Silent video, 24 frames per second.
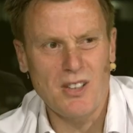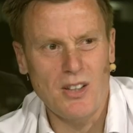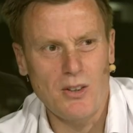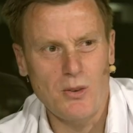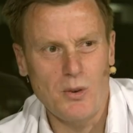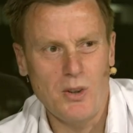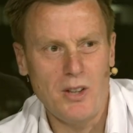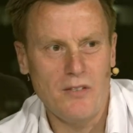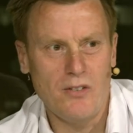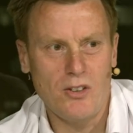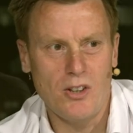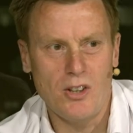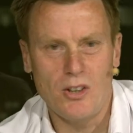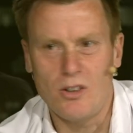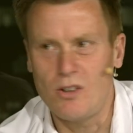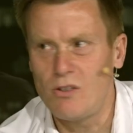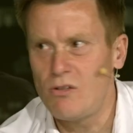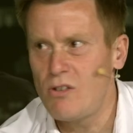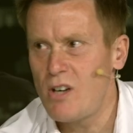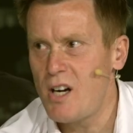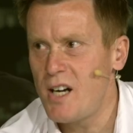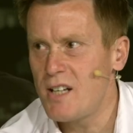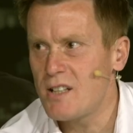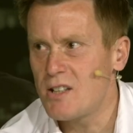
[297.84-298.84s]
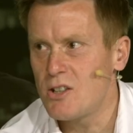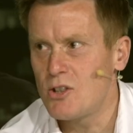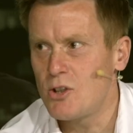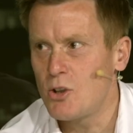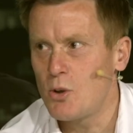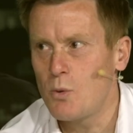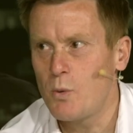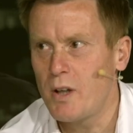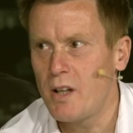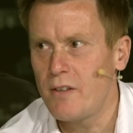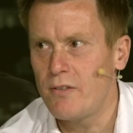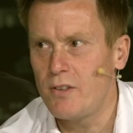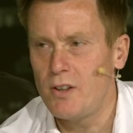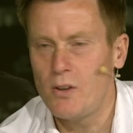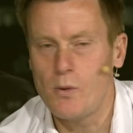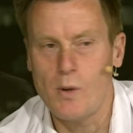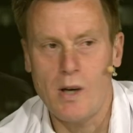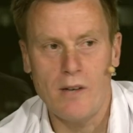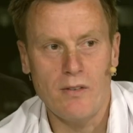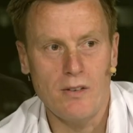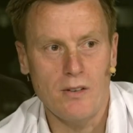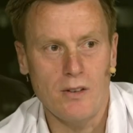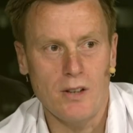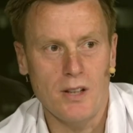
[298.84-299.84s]
so you've earned the right to do Absolutely. whatever you
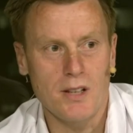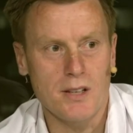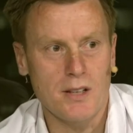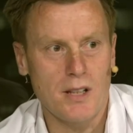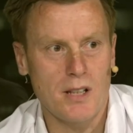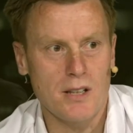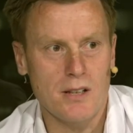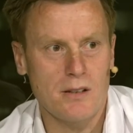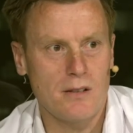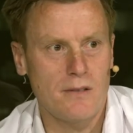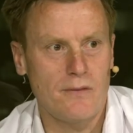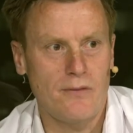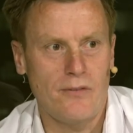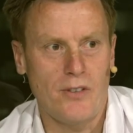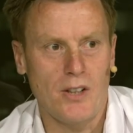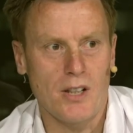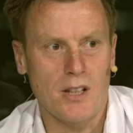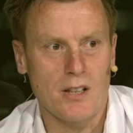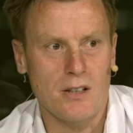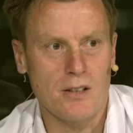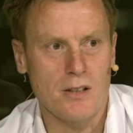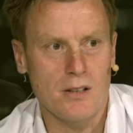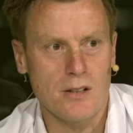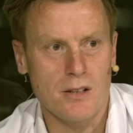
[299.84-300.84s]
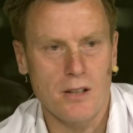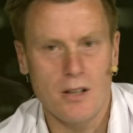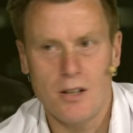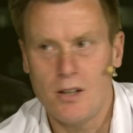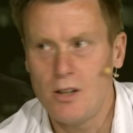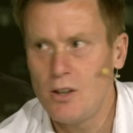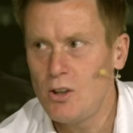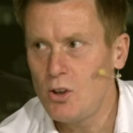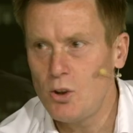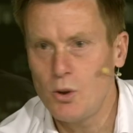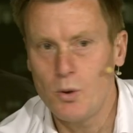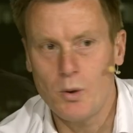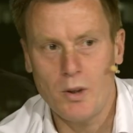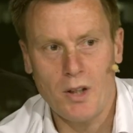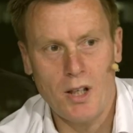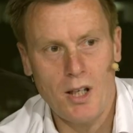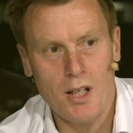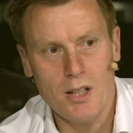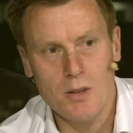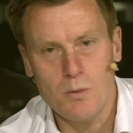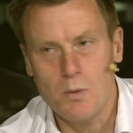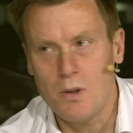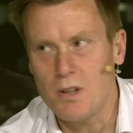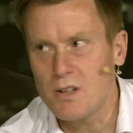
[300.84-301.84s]
have in these last fixtures who
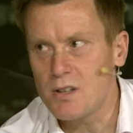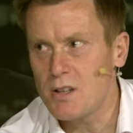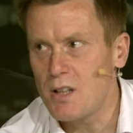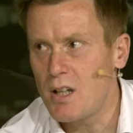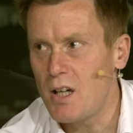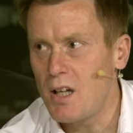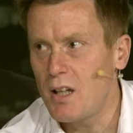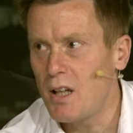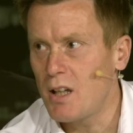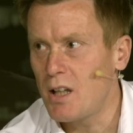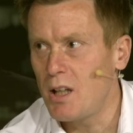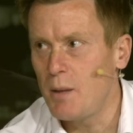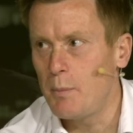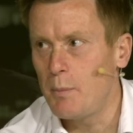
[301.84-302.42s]
cares what side Hecky